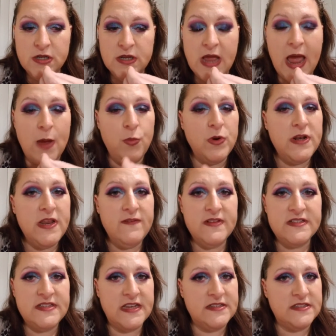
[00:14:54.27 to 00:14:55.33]
I wouldn't even
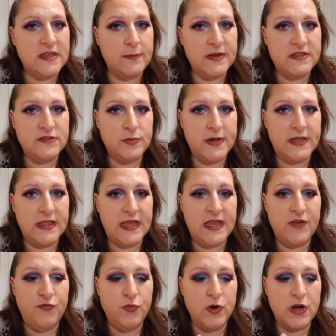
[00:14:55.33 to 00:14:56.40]
say semi-sweet. Like
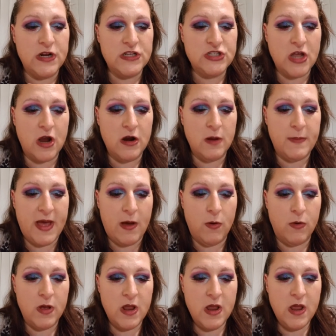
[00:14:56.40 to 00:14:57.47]
if we're going to talk
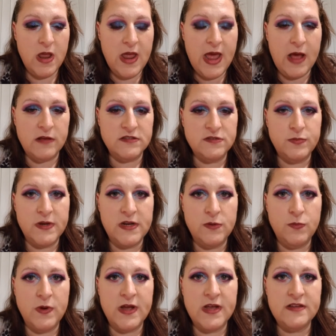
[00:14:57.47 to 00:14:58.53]
about how sweet
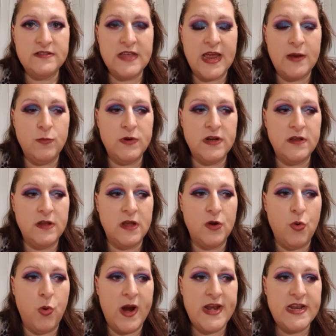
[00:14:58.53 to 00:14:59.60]
it was, I would
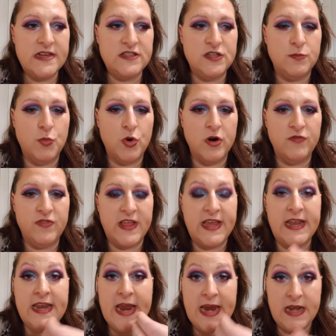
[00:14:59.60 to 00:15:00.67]
equate it to more of like
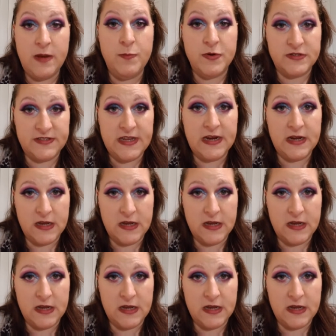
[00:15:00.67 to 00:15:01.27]
an 80%